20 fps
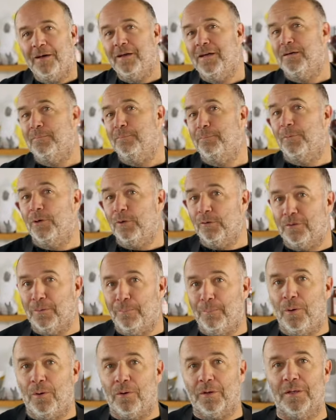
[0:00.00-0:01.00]
I am
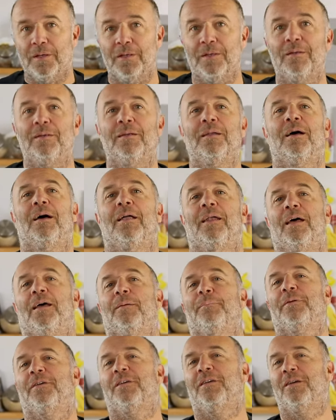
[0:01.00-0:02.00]
Gluta Morgan, and
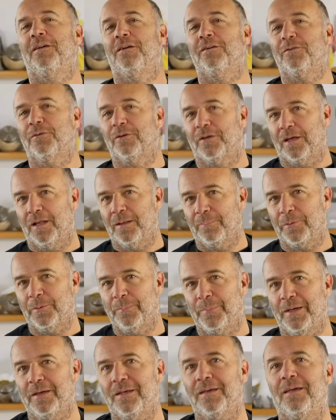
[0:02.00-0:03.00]
I'm here to help
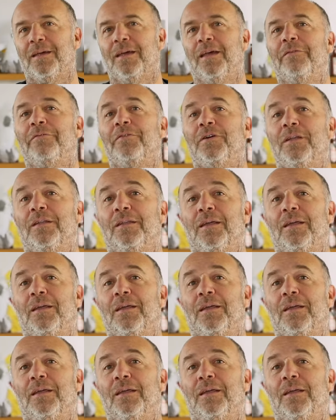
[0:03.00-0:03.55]
you bake every